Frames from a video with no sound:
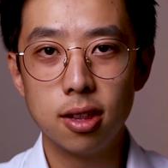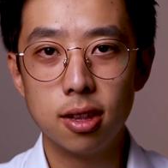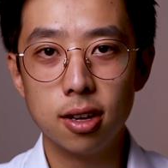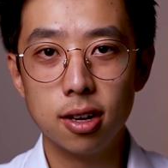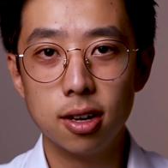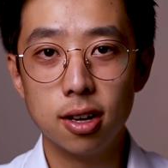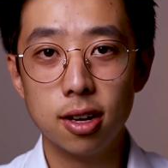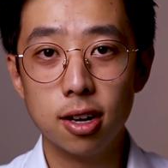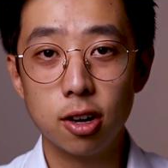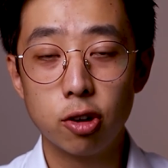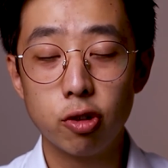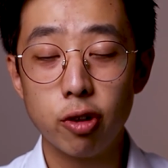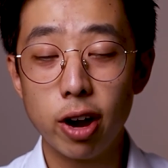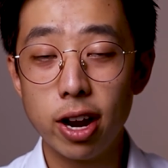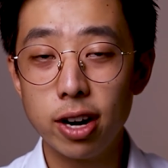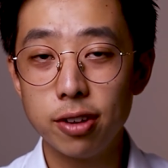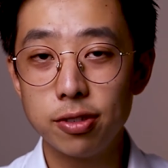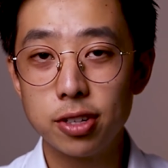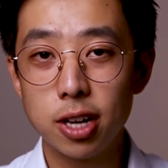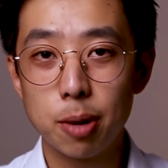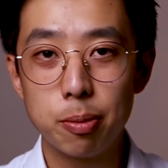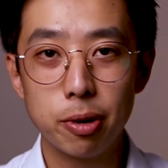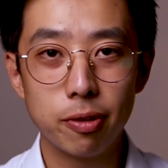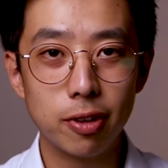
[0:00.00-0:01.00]
the
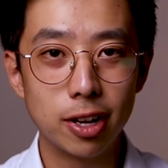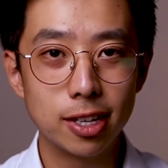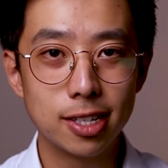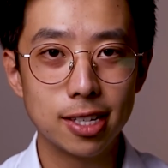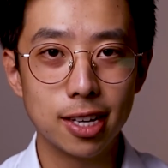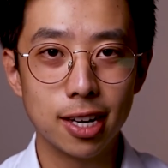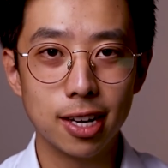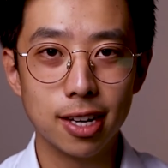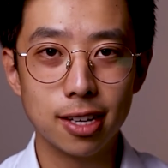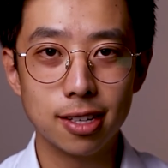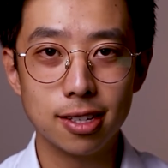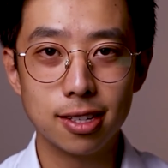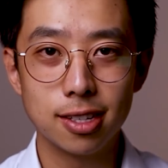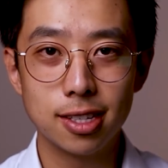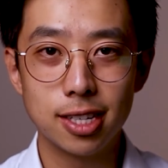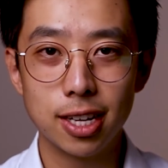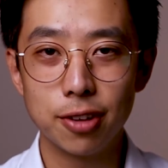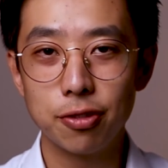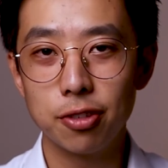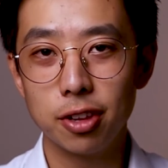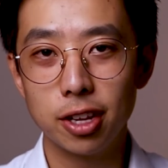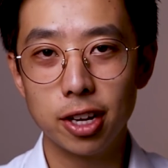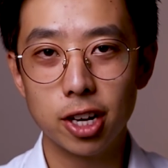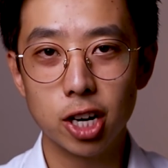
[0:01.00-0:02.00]
creative type of essay is
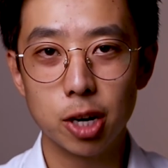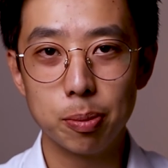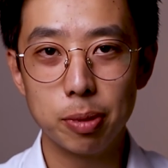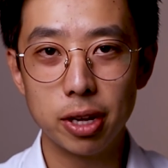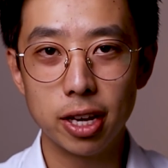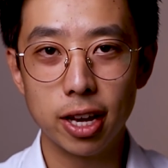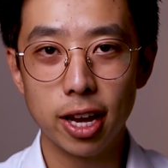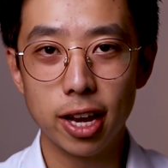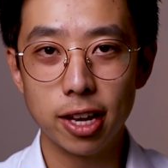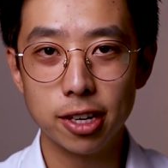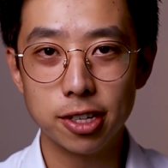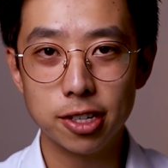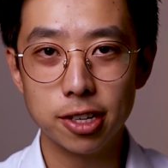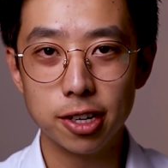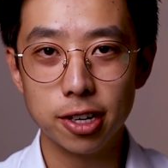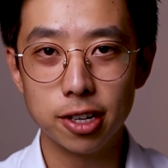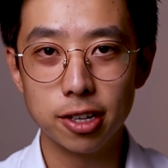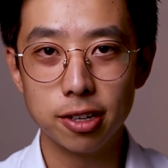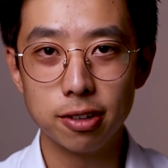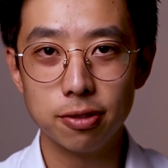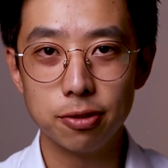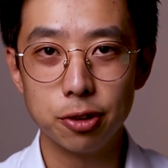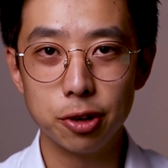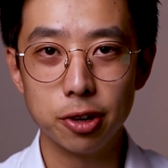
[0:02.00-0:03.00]
definitely going to be a head
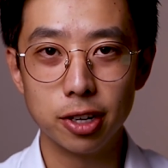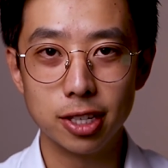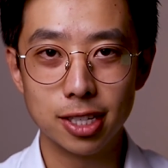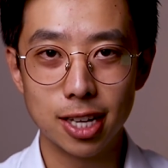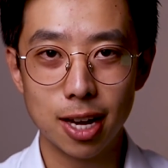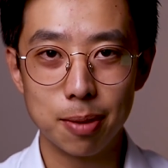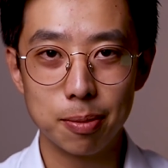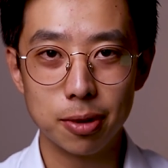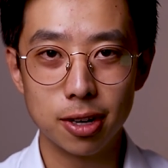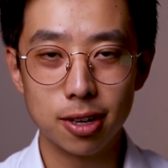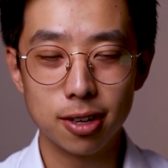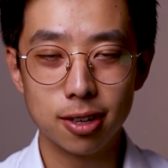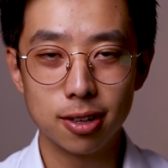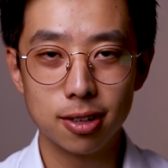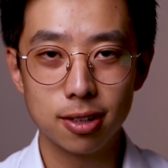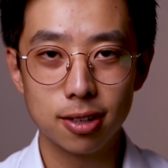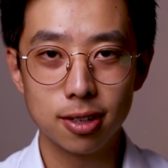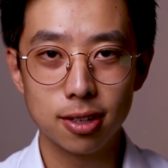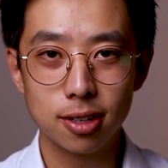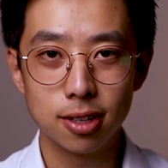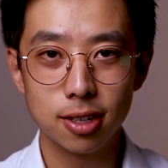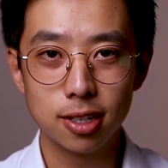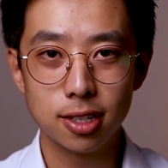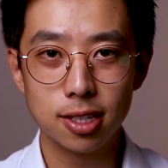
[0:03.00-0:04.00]
turner for your examiner.
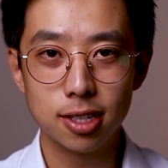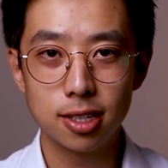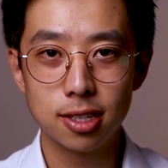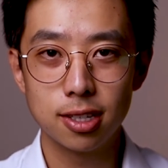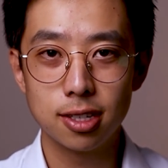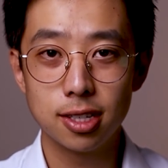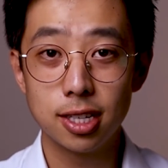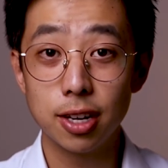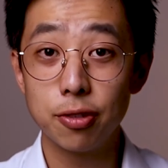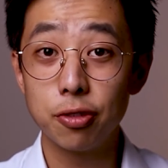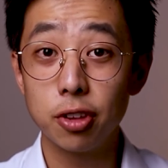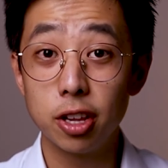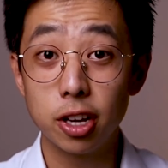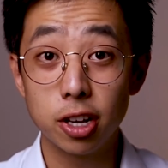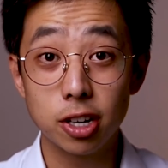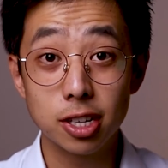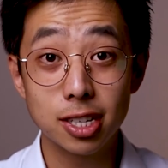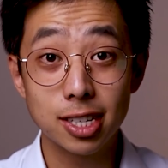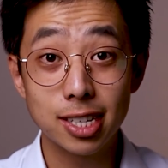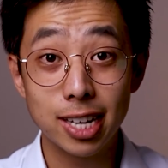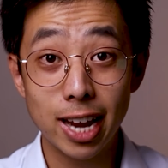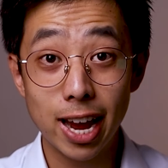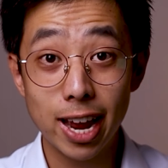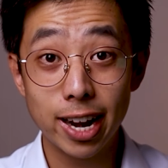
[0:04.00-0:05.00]
It's definitely
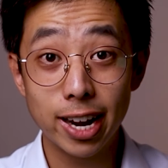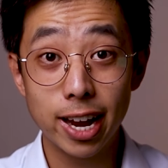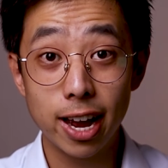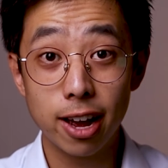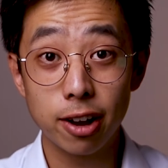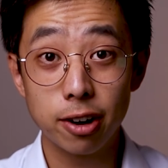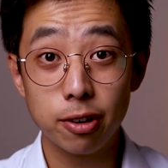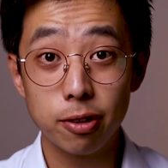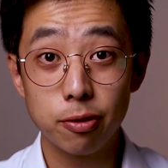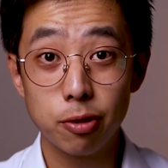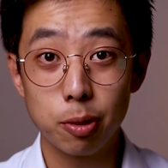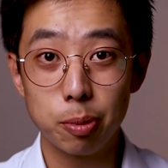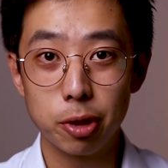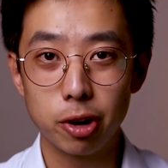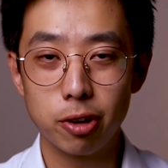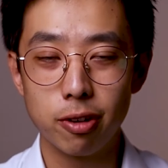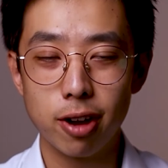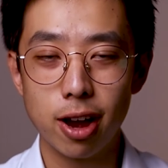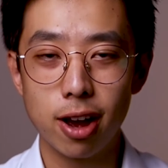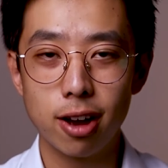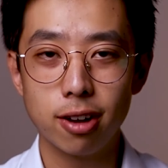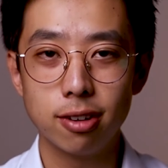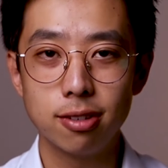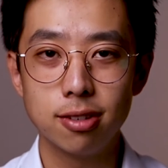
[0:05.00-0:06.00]
going to stand out from the
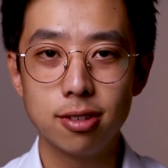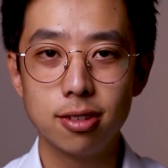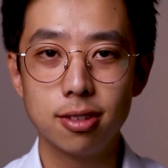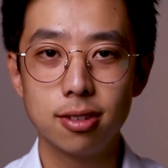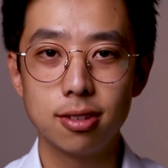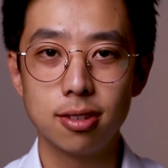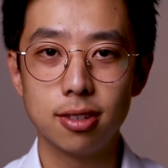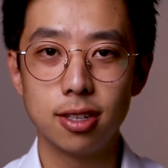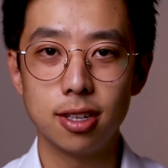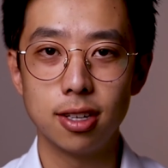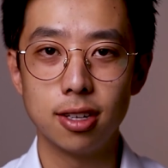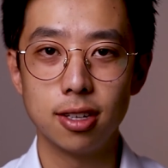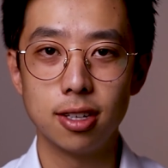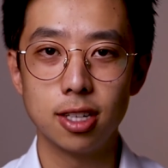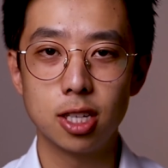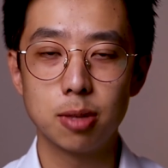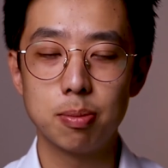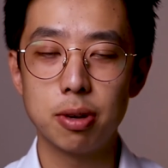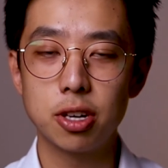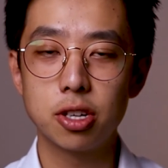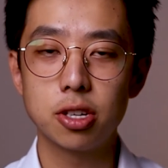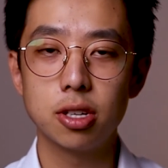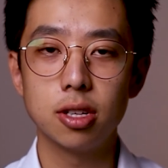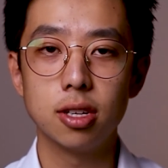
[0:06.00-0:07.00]
crowd, and
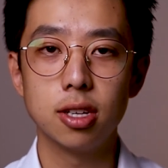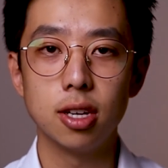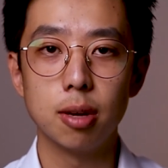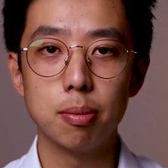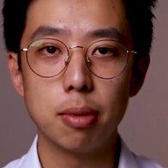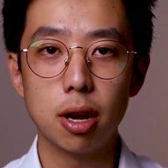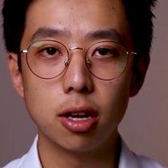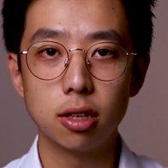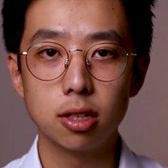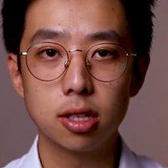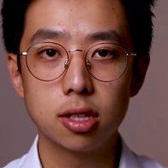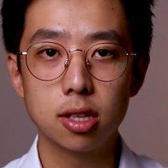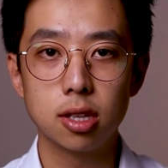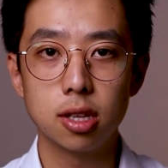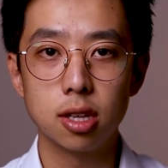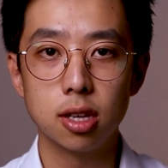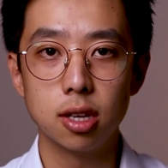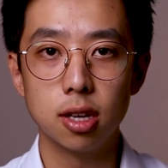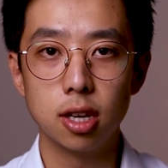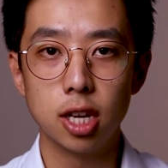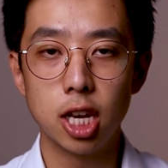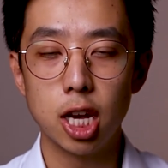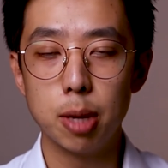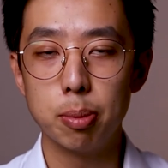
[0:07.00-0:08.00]
especially amongst
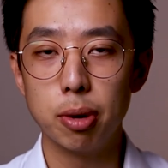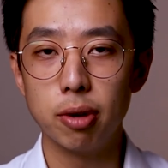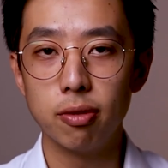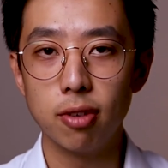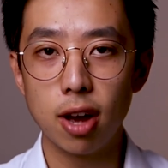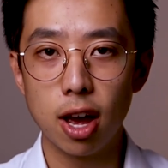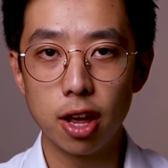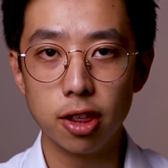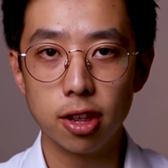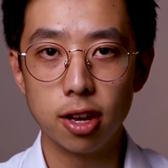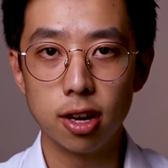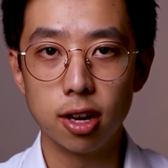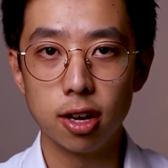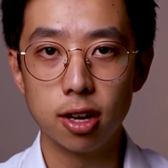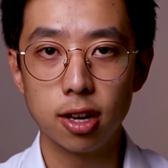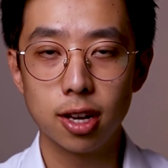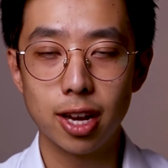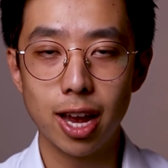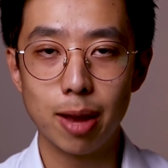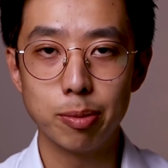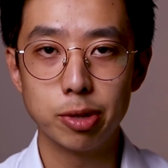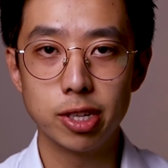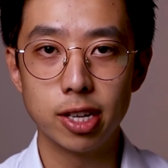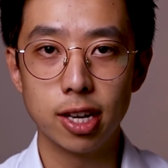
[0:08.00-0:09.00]
the heap of other
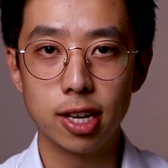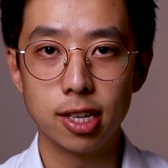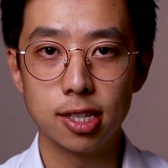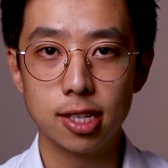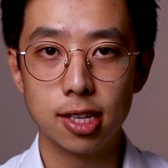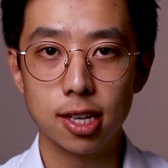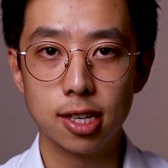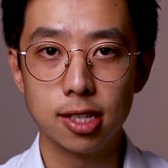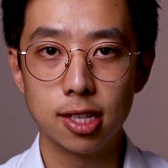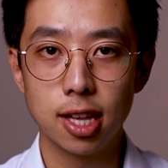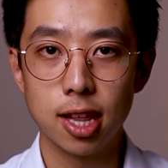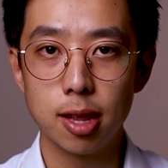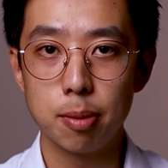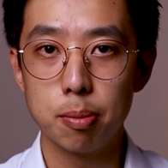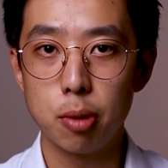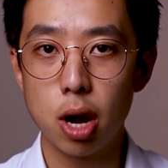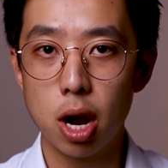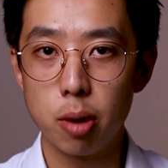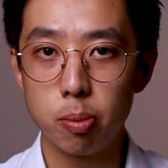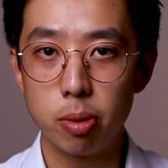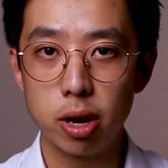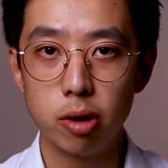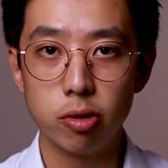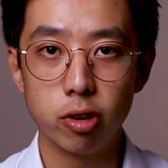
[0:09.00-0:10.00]
GAMSAT essays that they
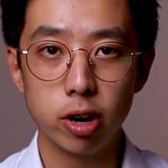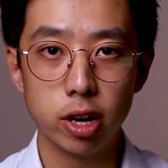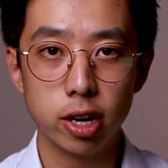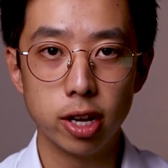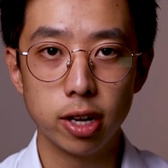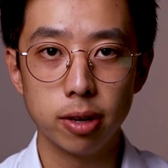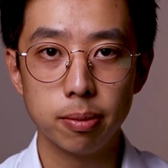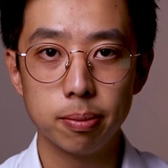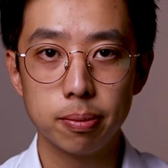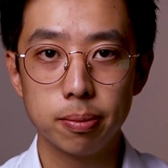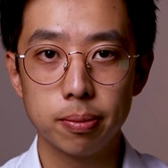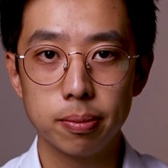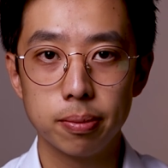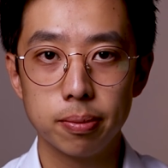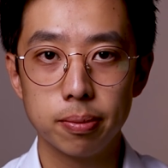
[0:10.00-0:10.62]
might be reading.